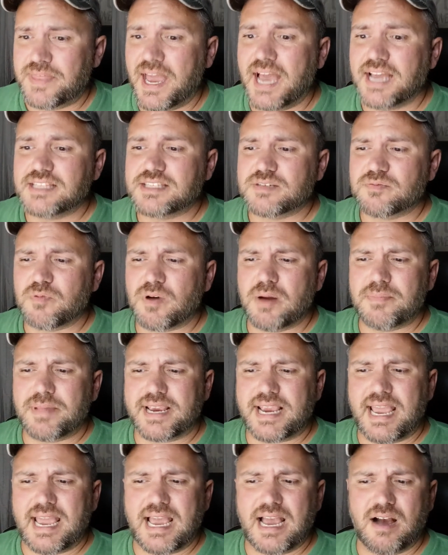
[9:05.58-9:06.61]
That's where I'm
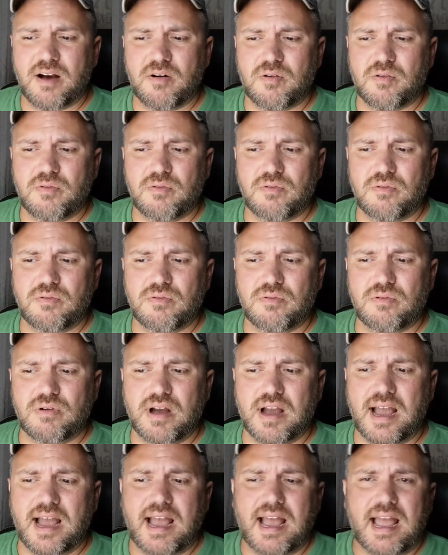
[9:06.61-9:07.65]
like, how?
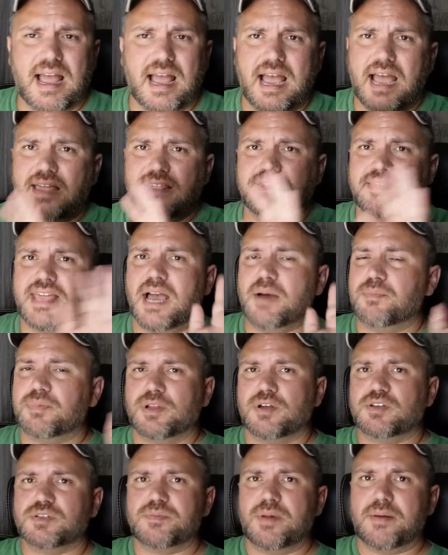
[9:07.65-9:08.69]
That
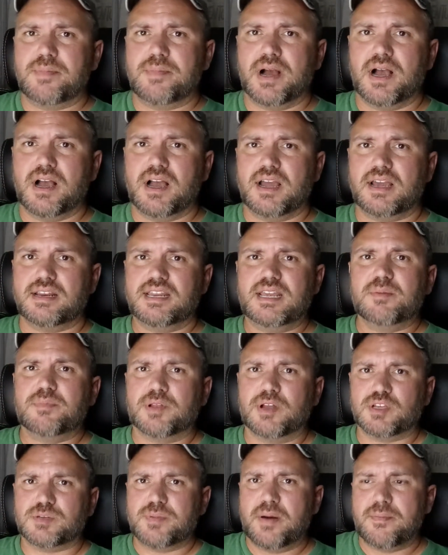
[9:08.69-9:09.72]
blows my mind. It
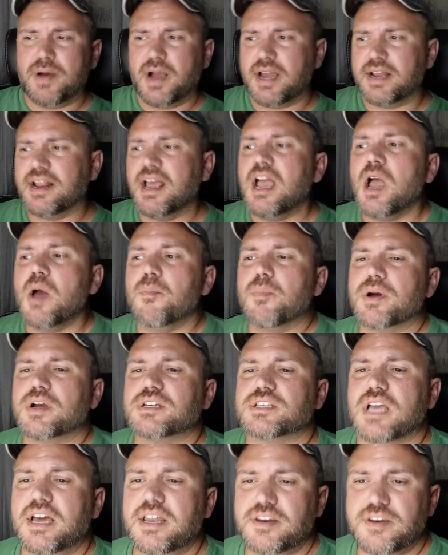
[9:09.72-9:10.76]
blows my mind.
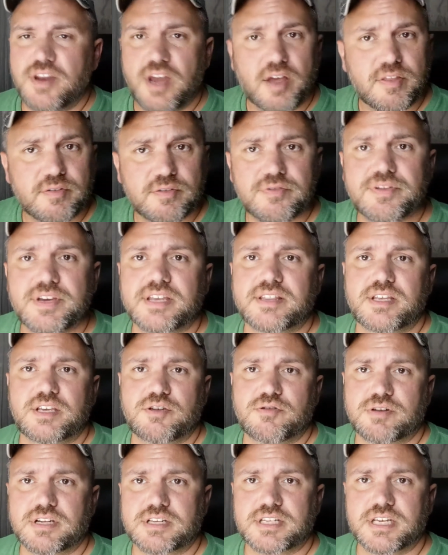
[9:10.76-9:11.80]
Because another thing that
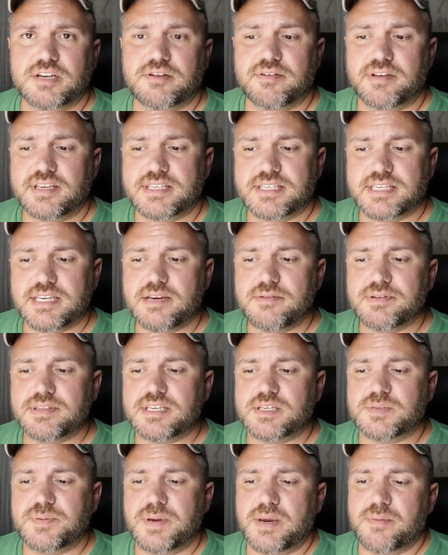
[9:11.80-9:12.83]
you continually see with
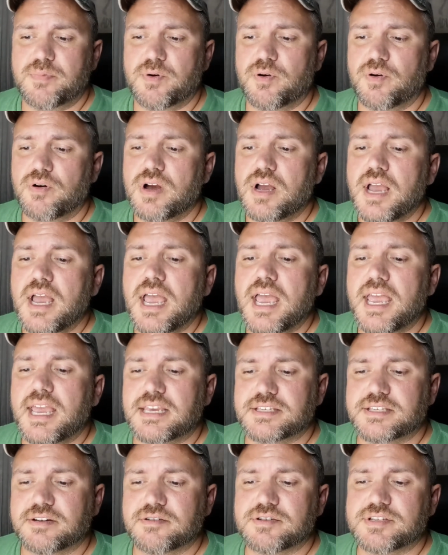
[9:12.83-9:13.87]
these people
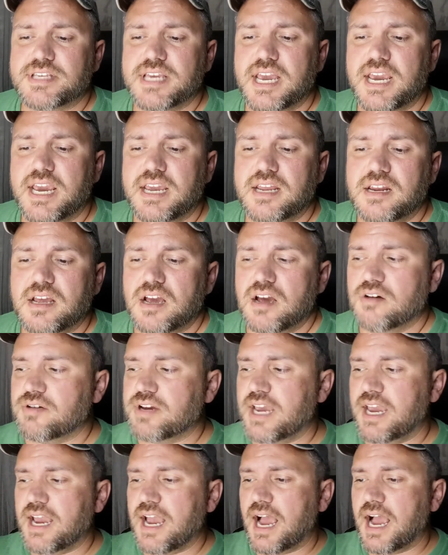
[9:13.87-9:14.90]
is they're saying,
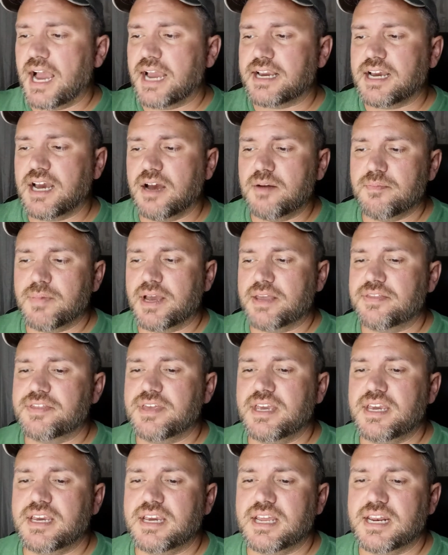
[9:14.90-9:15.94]
okay, I got my
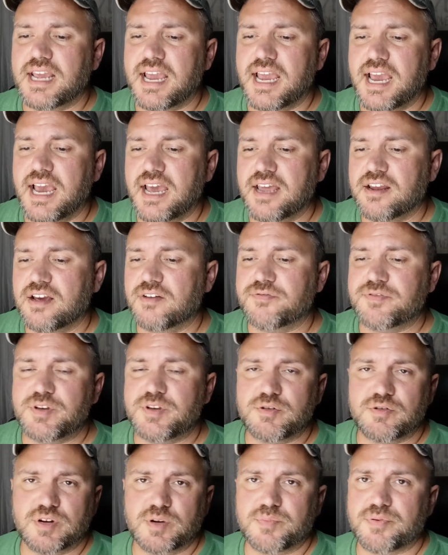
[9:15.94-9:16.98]
thing and it had a
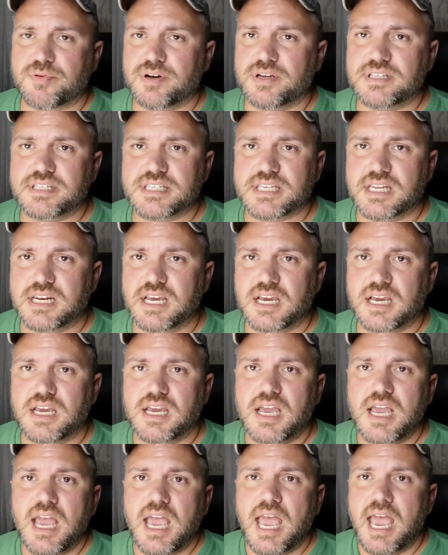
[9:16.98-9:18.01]
few good prints in
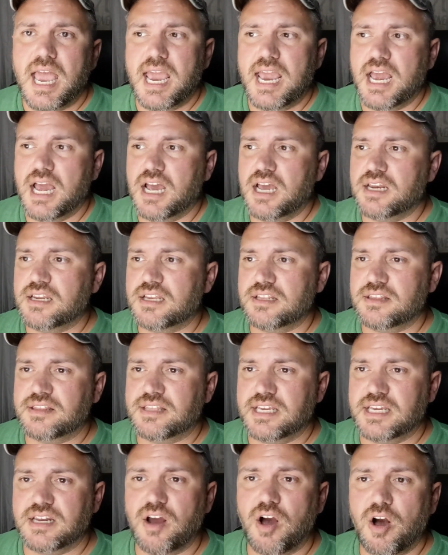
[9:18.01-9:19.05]
it, and
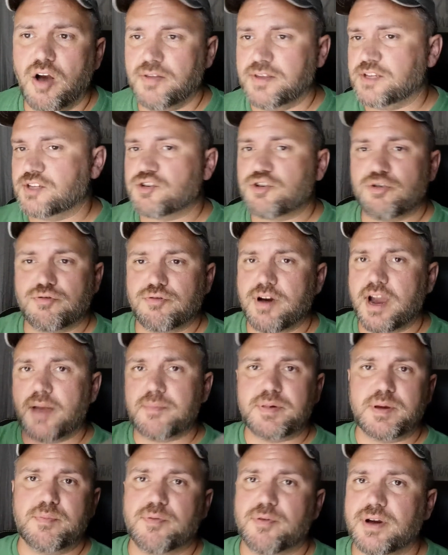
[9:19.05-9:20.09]
then all these
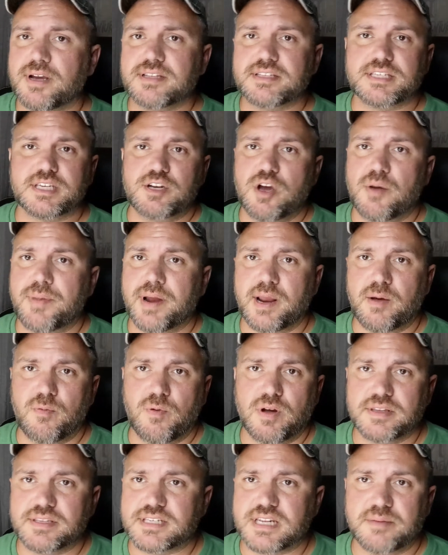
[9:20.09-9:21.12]
crappy prints that nobody
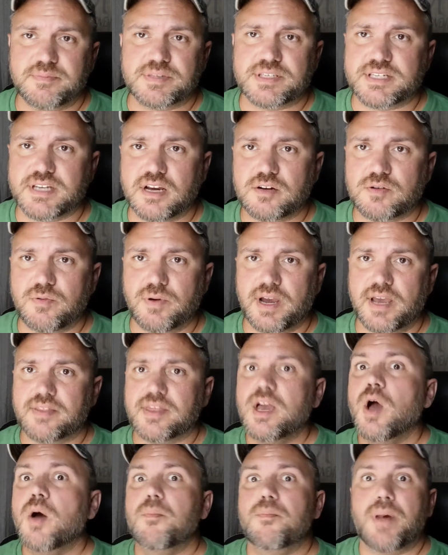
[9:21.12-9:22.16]
wants and I'm stuck
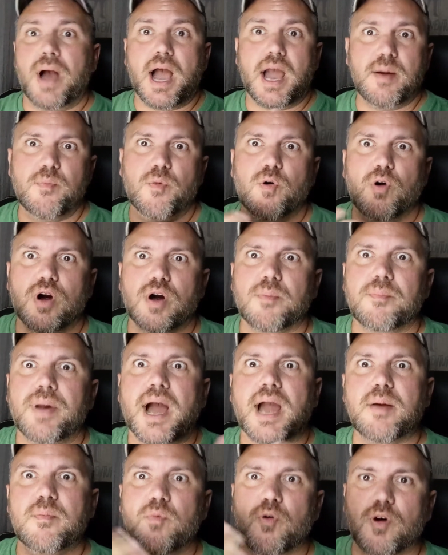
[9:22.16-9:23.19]
with. Buy more.
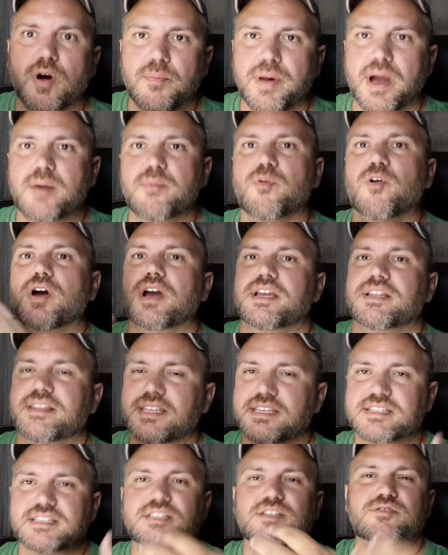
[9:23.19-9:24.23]

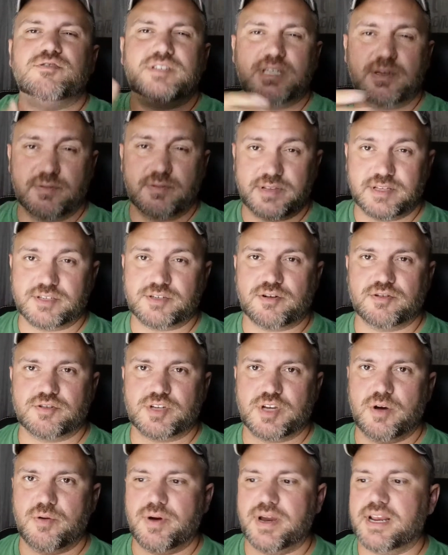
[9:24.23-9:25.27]
And this, you see where this
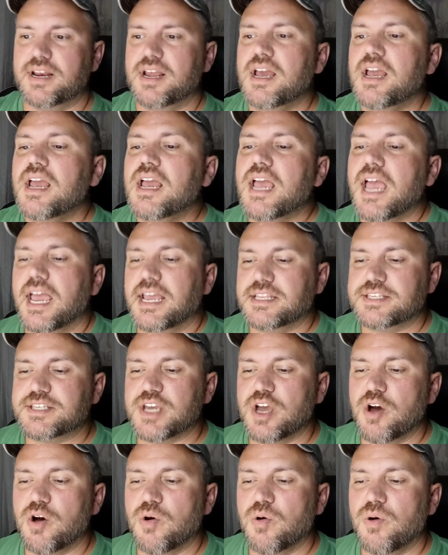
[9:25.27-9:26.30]
starts going. And
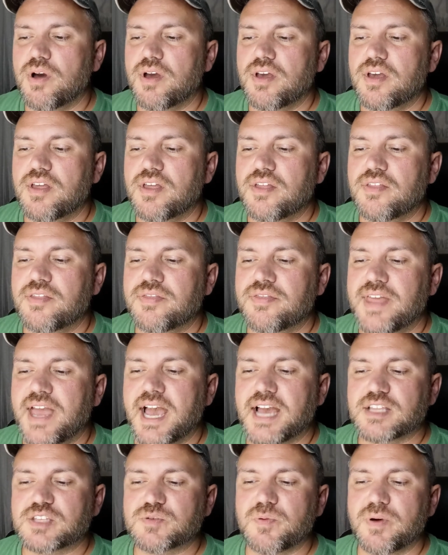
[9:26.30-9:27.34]
so
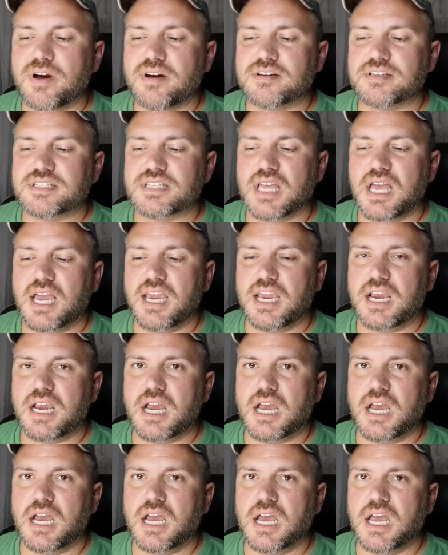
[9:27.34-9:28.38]
that's where it's like,
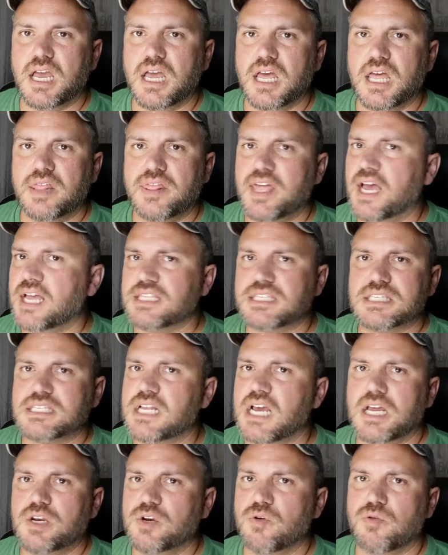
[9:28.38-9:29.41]
that's
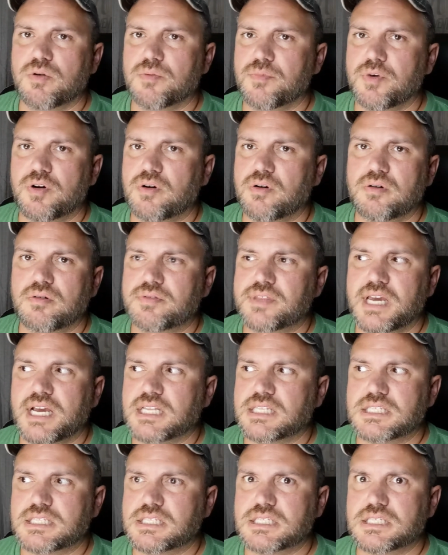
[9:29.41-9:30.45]
not normal.
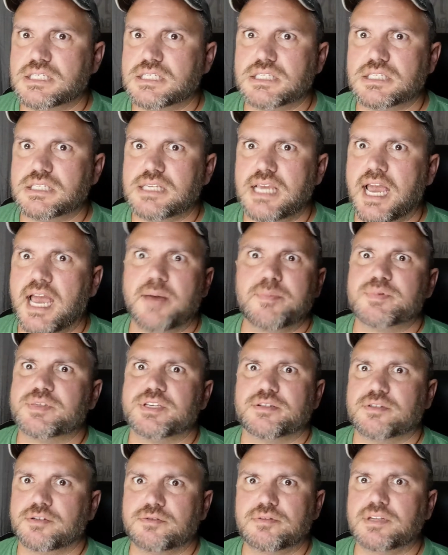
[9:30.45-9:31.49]
That's
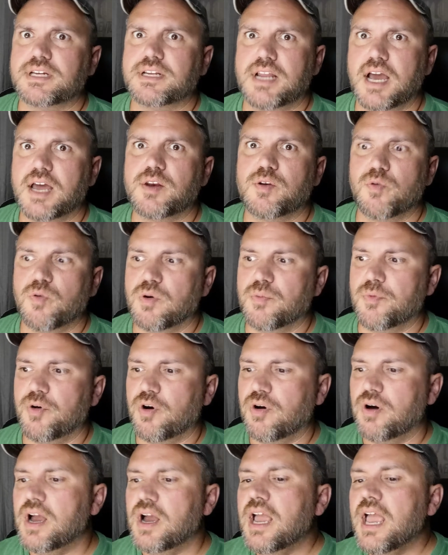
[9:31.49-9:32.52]
absolutely not
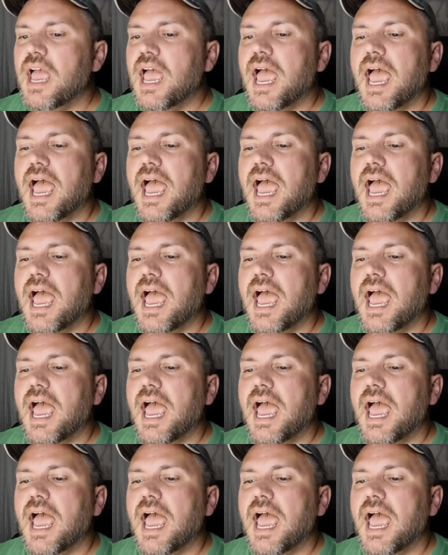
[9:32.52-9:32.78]
normal.